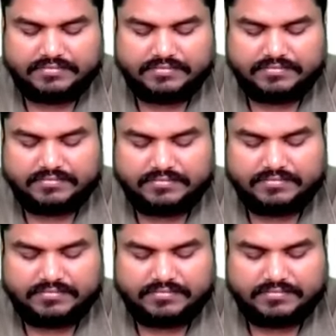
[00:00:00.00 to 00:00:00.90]

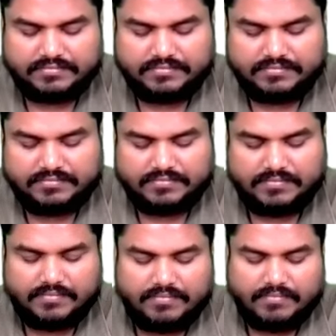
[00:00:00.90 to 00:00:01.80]

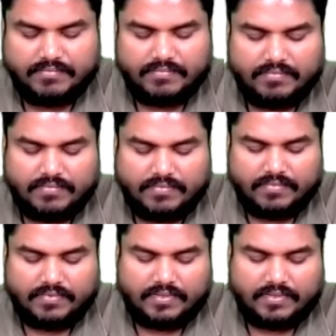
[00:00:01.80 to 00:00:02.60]
(no one is talking)